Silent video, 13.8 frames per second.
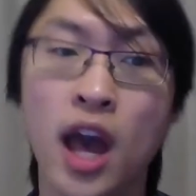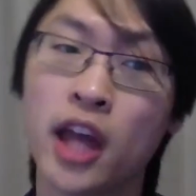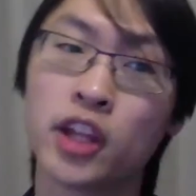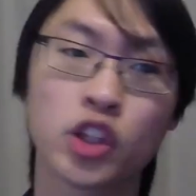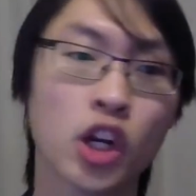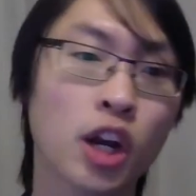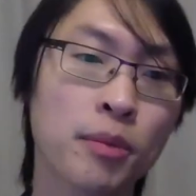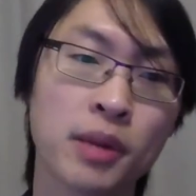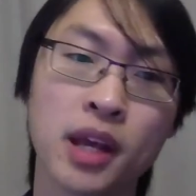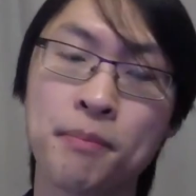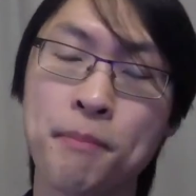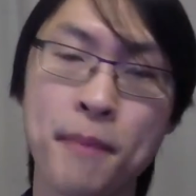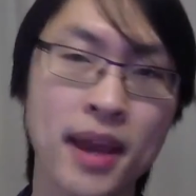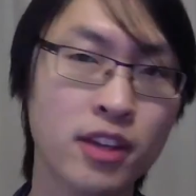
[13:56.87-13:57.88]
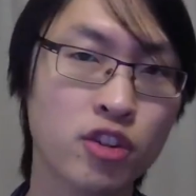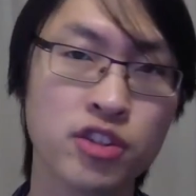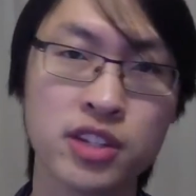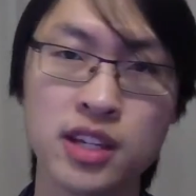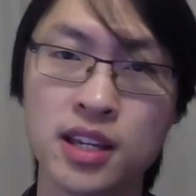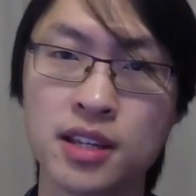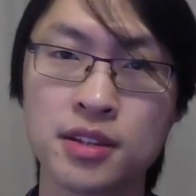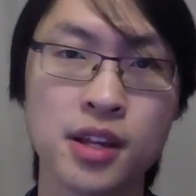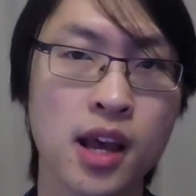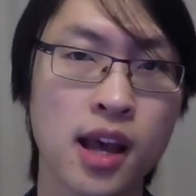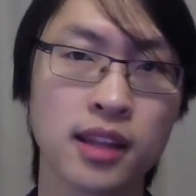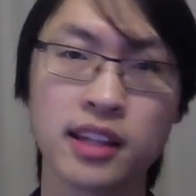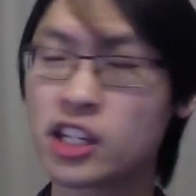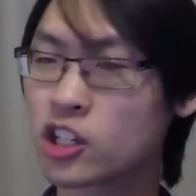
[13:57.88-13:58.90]
Determinant, matrices,
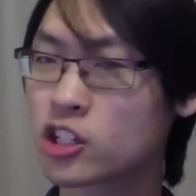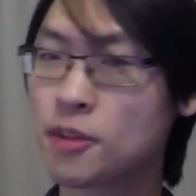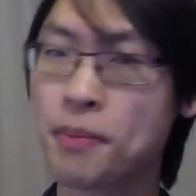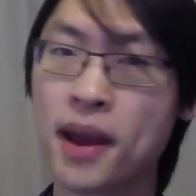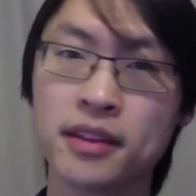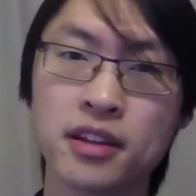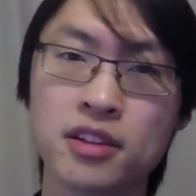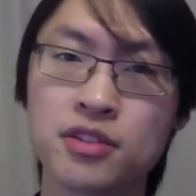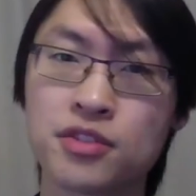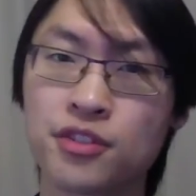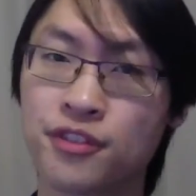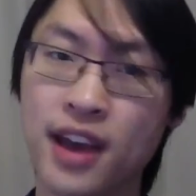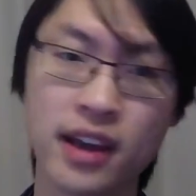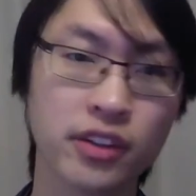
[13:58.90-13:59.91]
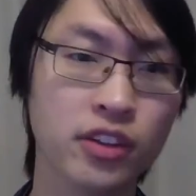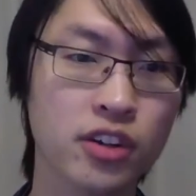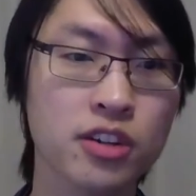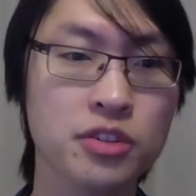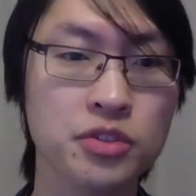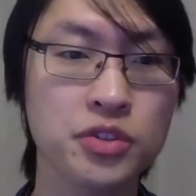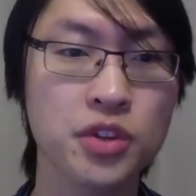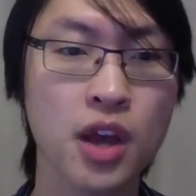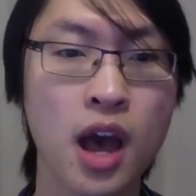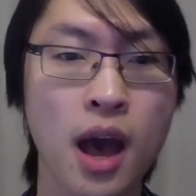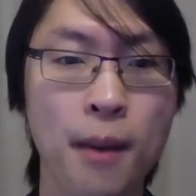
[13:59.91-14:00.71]
linear independence, vectors.